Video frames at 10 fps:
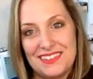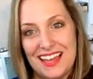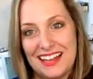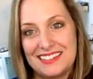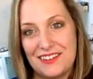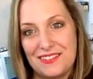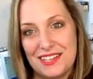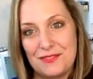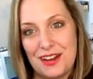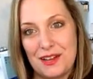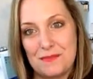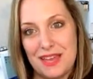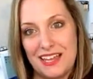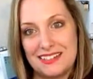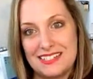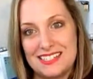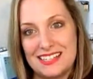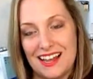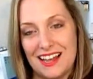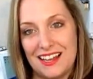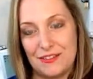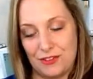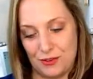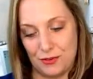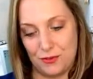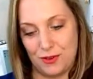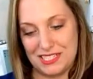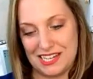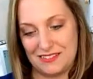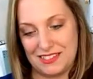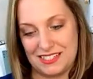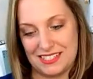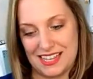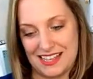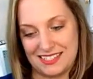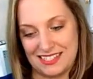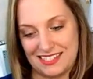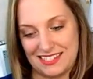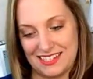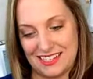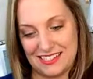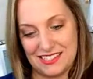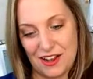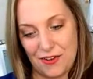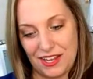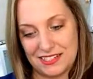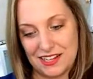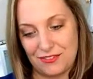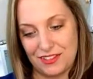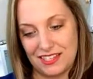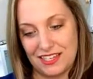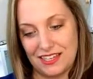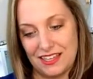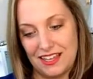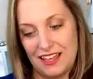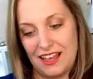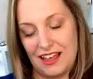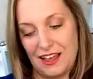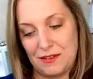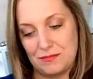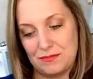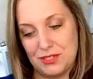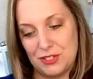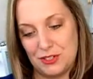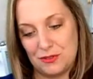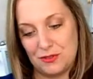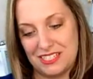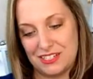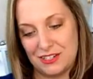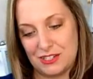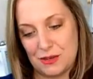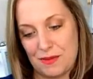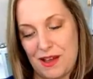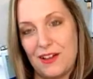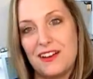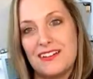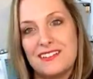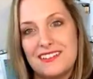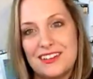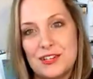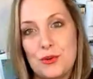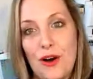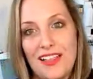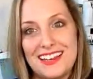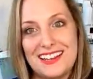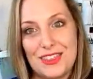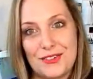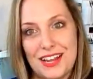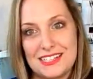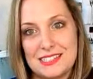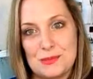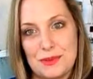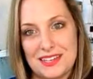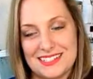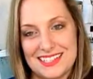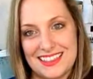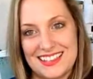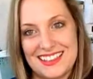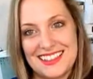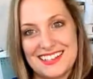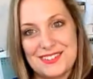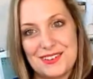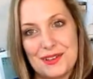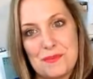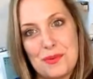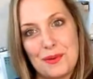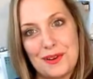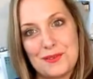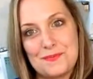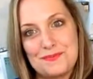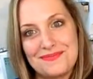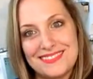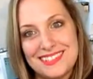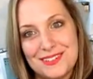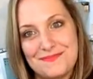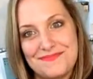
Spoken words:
yeah, I definitely recommend, if you want to have success in sewing, definitely do your research about good quality threads, because I think that that's really important. So.